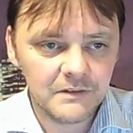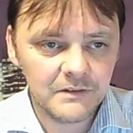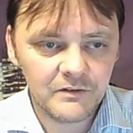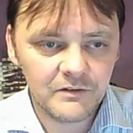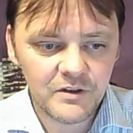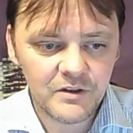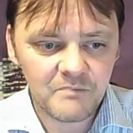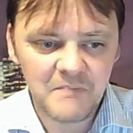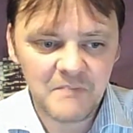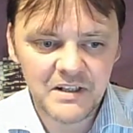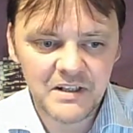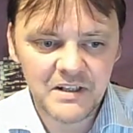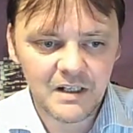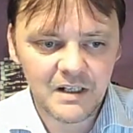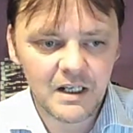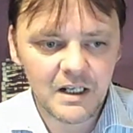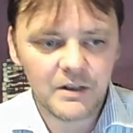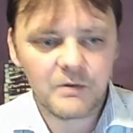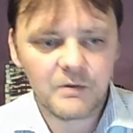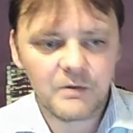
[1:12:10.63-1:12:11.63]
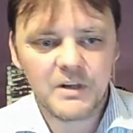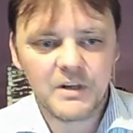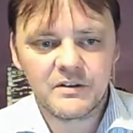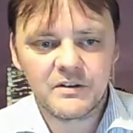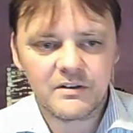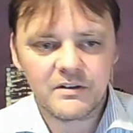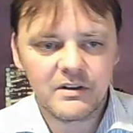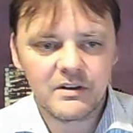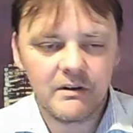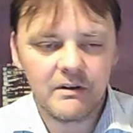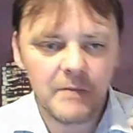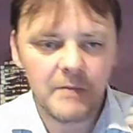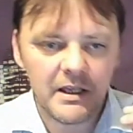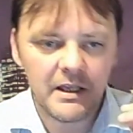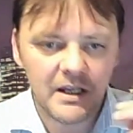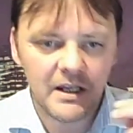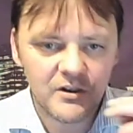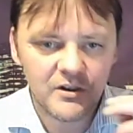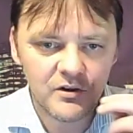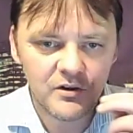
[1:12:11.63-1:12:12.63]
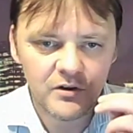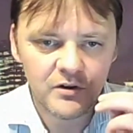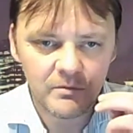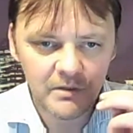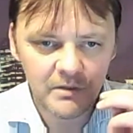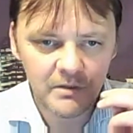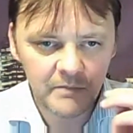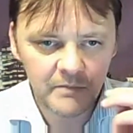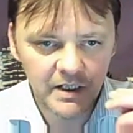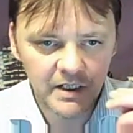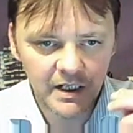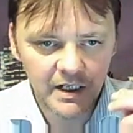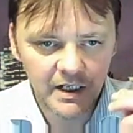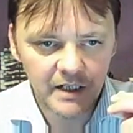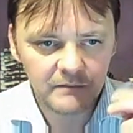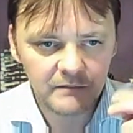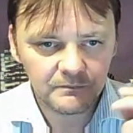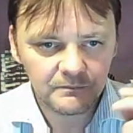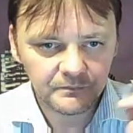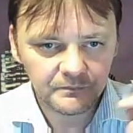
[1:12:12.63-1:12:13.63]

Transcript: Just missed a load of questions. Sorry about that. It's just jumped on me again.